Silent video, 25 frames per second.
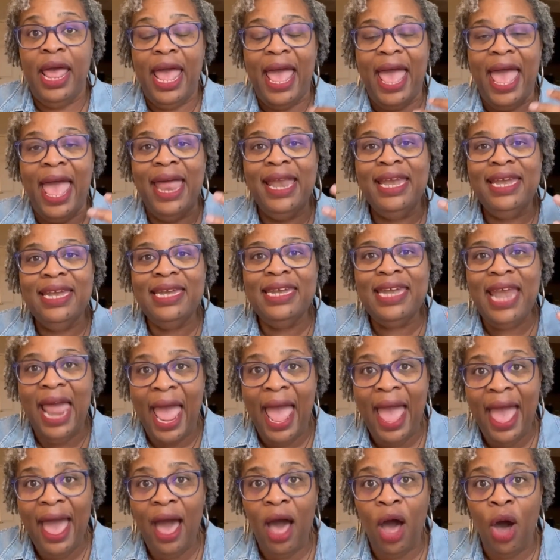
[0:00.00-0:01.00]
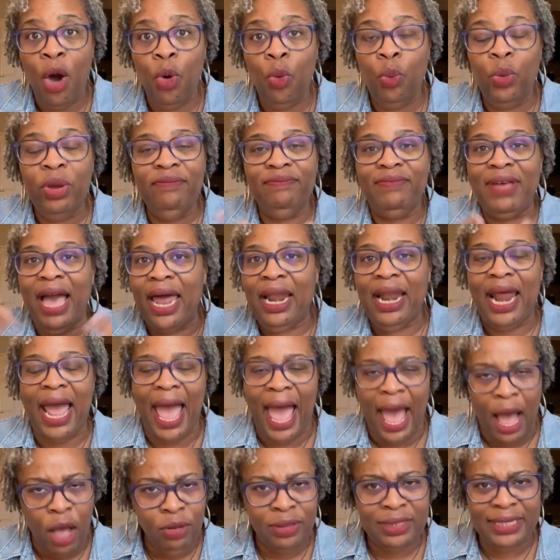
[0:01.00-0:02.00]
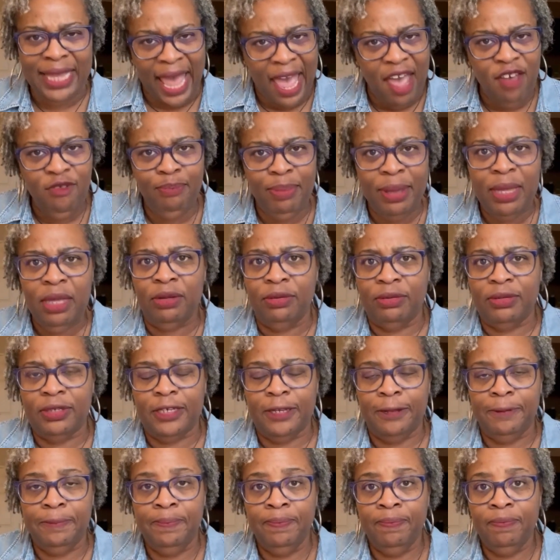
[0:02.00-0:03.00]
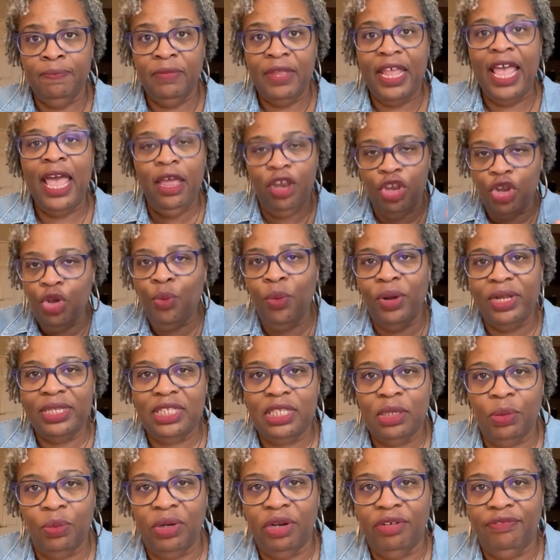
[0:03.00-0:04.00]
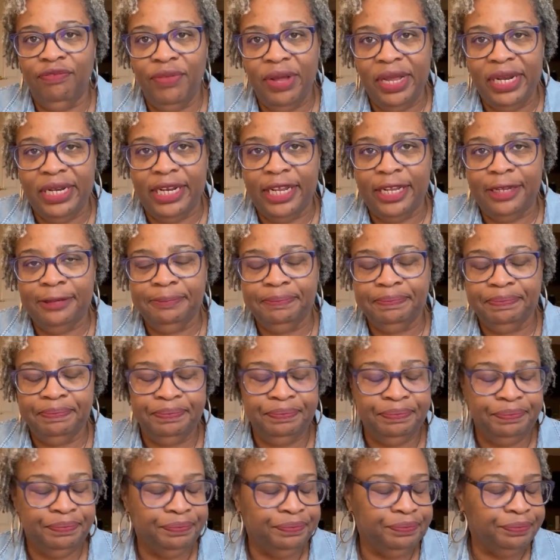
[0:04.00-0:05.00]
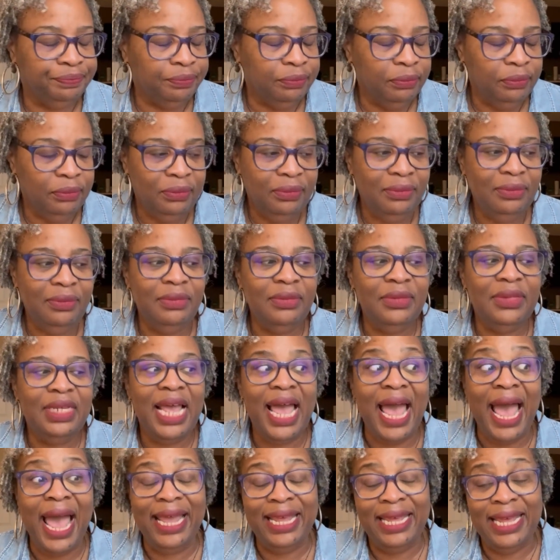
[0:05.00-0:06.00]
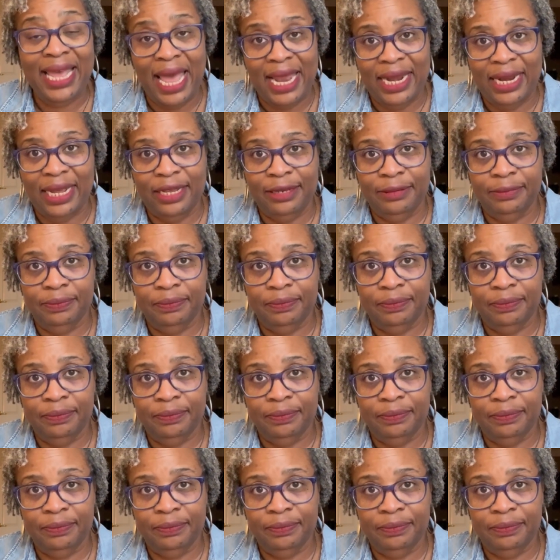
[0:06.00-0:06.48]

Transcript: And now we've got a house half built and you want someone to fund it. I get it.